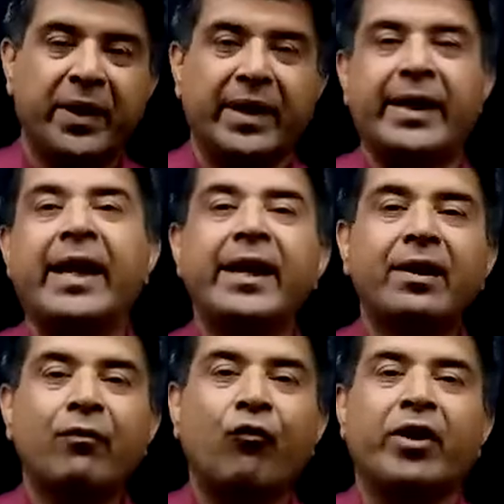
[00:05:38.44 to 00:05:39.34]

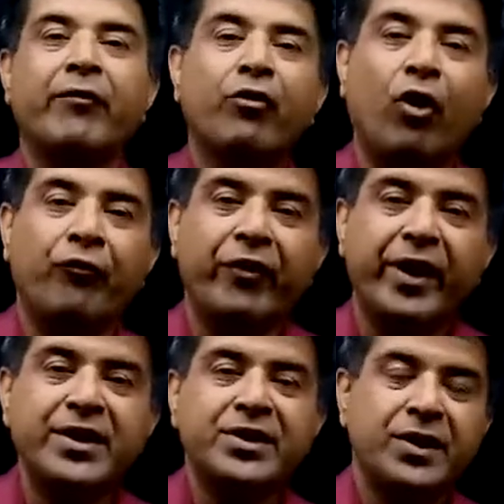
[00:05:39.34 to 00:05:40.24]
gain whatever
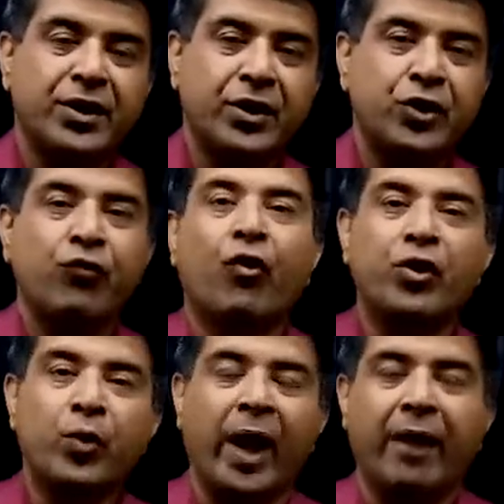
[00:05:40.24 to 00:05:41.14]
confidence you want
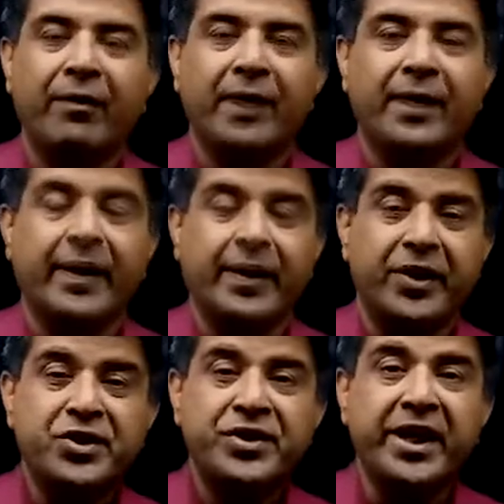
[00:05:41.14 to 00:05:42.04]
to have.
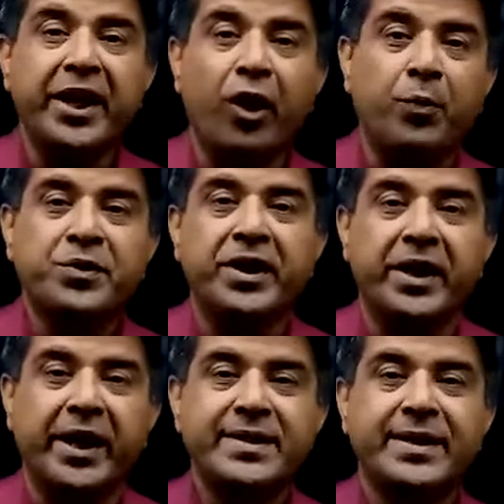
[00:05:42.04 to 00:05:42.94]
The second option
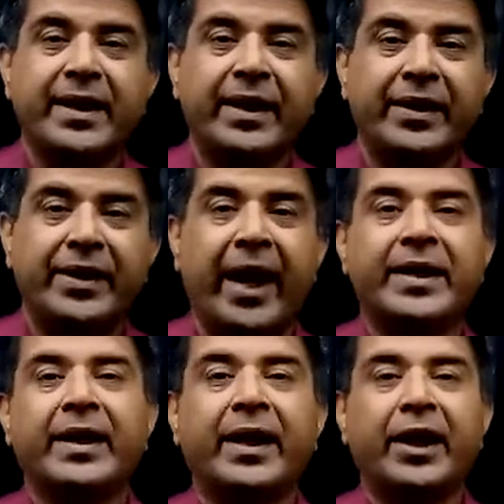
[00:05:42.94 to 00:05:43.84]
is
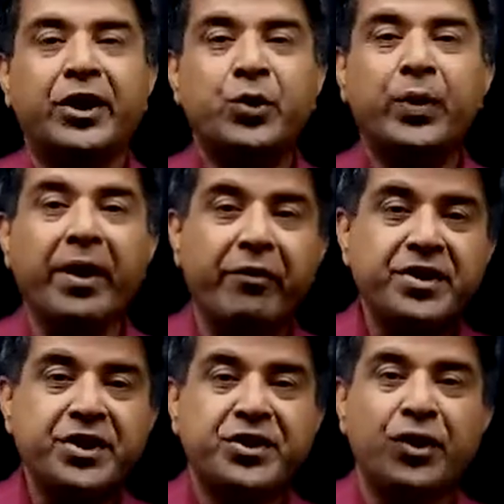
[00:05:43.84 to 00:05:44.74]
that you can
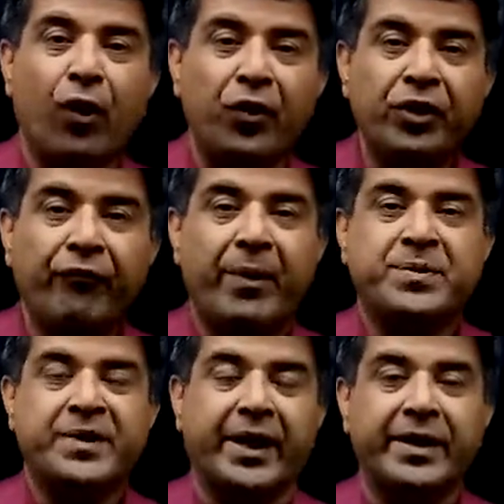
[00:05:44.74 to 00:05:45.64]
register on the
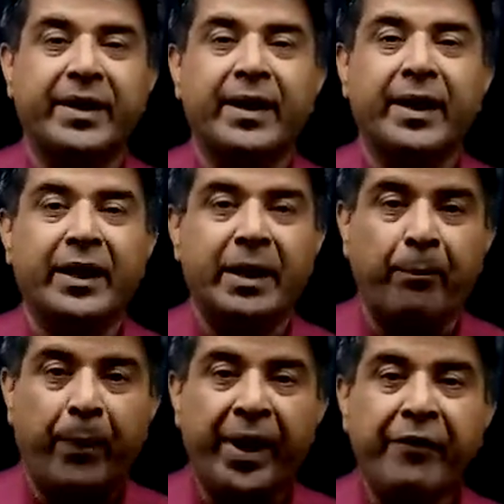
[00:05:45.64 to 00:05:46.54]
website. The
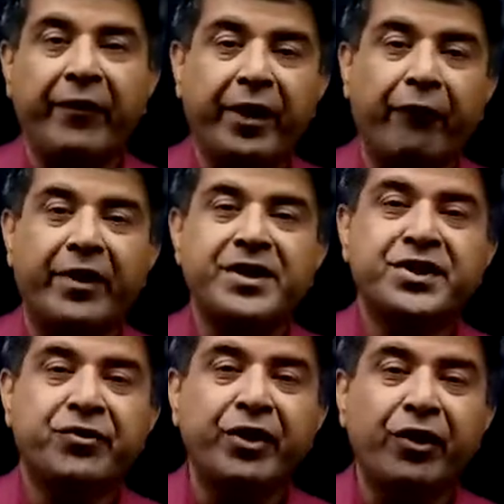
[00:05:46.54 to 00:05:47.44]
benefit of
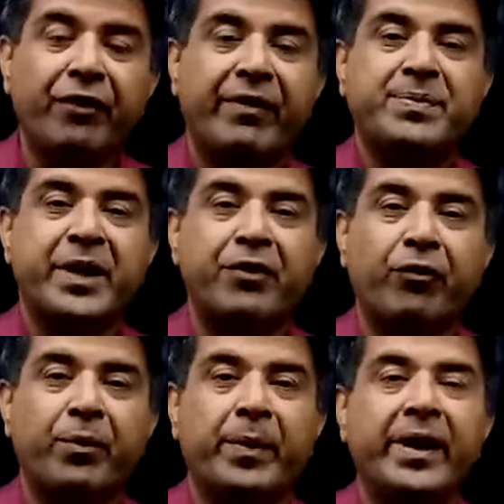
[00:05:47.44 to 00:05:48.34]
registering on the website
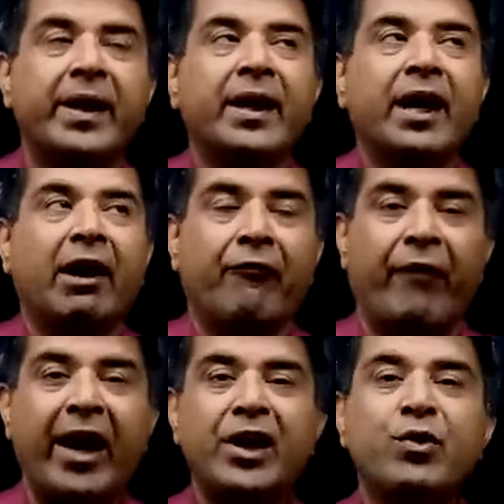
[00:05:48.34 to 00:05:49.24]
would be,
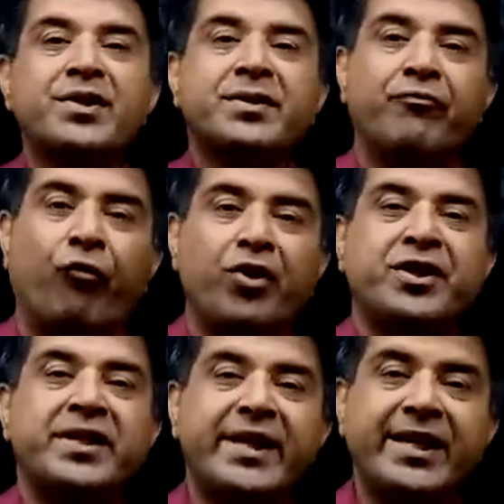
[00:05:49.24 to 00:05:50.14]
while you are
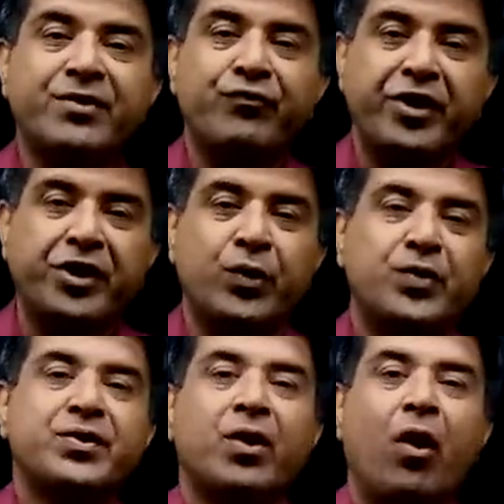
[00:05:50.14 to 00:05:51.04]
watching these
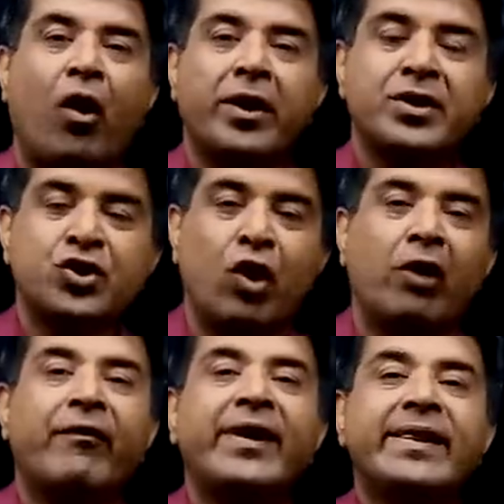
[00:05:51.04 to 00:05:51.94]
videos or
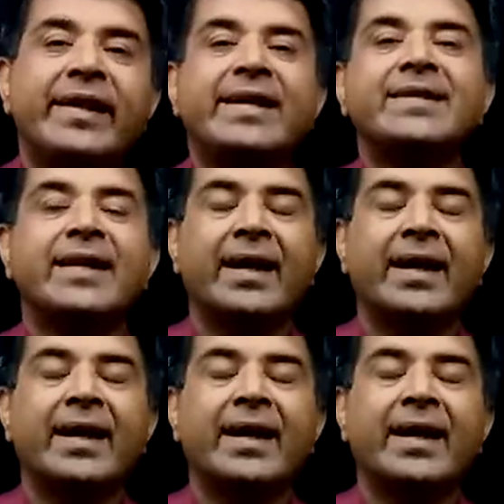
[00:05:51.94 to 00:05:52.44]
solving these